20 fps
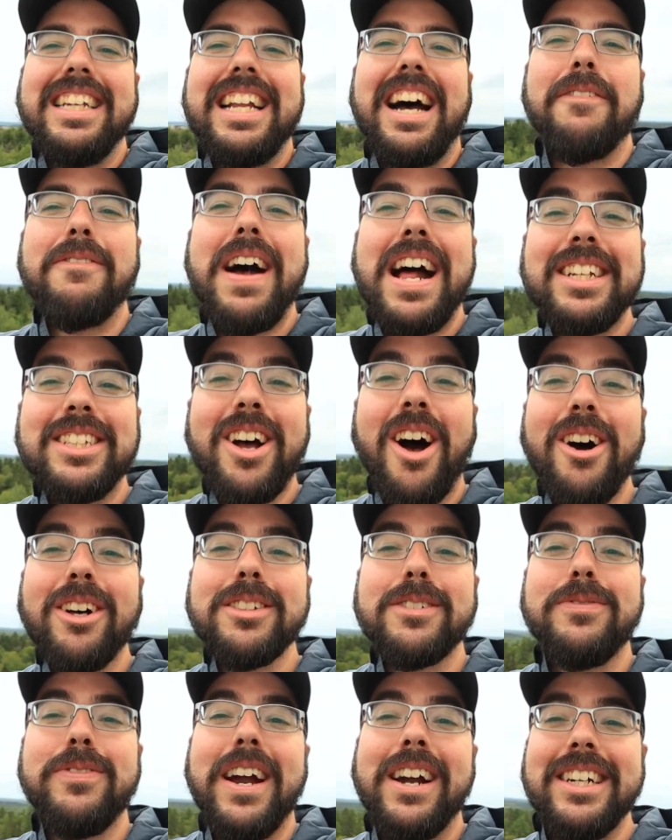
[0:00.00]
Now, Val d'Or
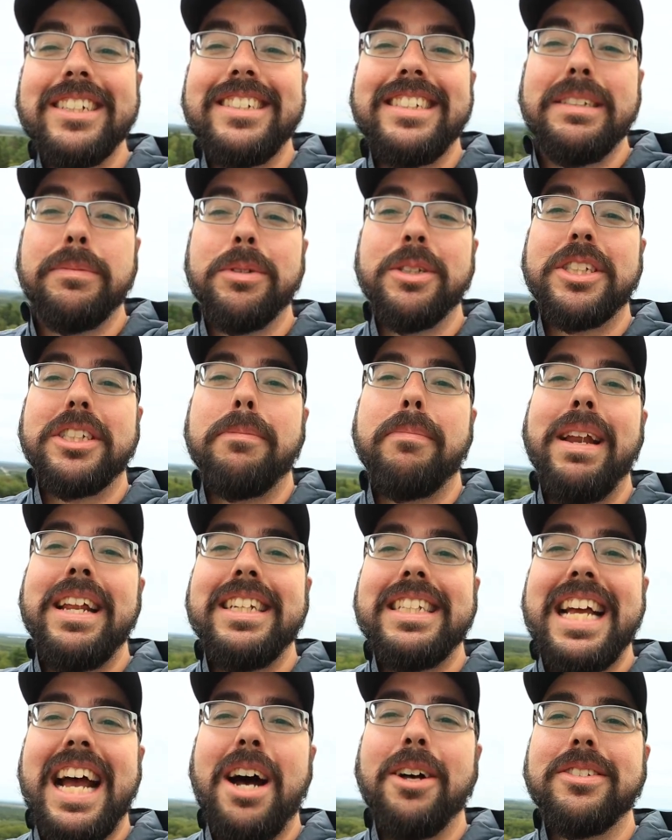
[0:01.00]
is very similar to
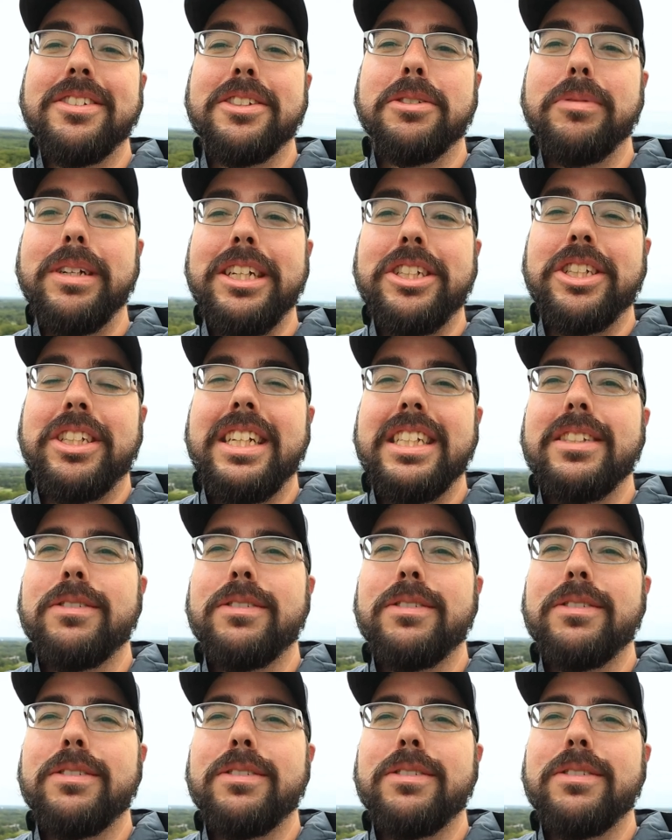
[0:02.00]
many towns in the region.